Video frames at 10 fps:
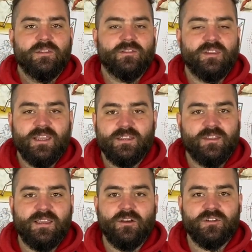they
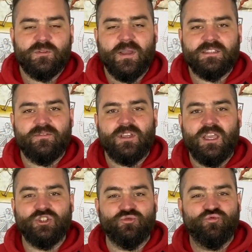got the
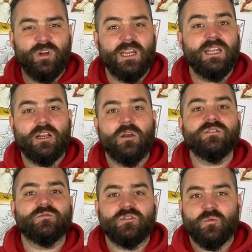specification really
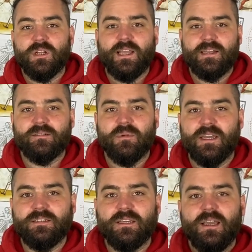close to what I had in
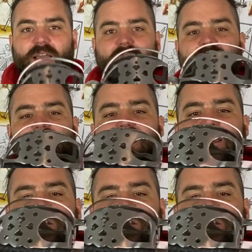mind. I think